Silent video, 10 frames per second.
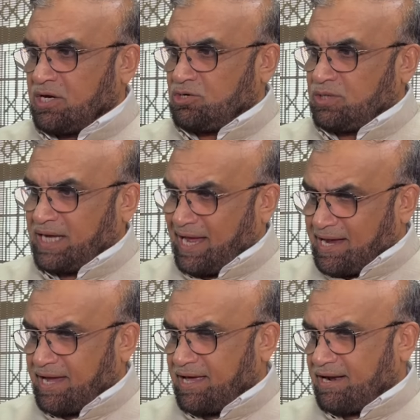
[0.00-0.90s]
to take
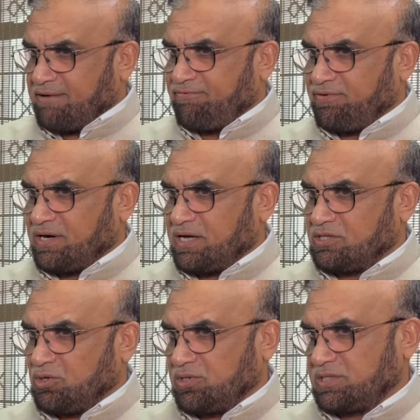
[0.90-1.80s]
care of uh,
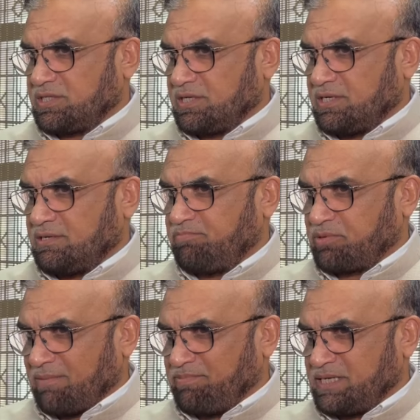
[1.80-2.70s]
those uh,
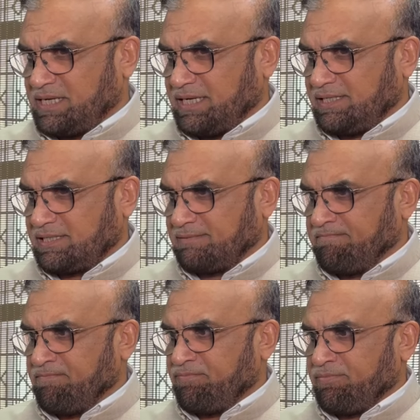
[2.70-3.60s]
properties
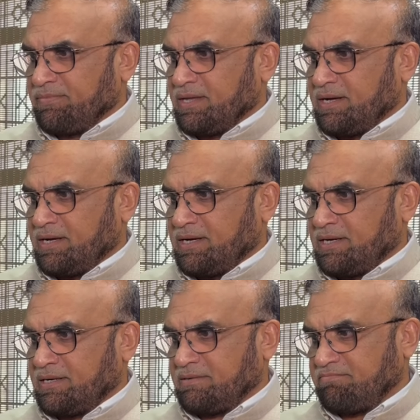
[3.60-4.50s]

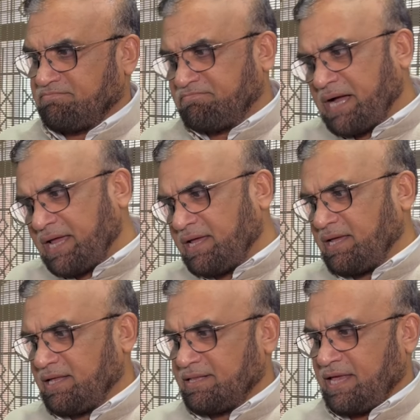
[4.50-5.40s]
uh,
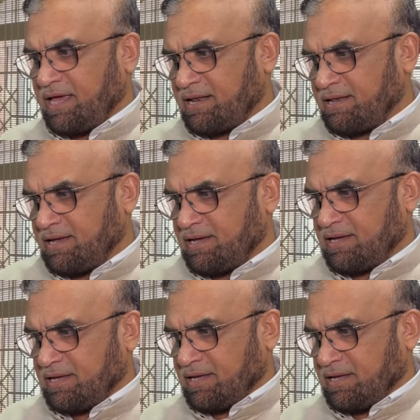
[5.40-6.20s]
by their uh,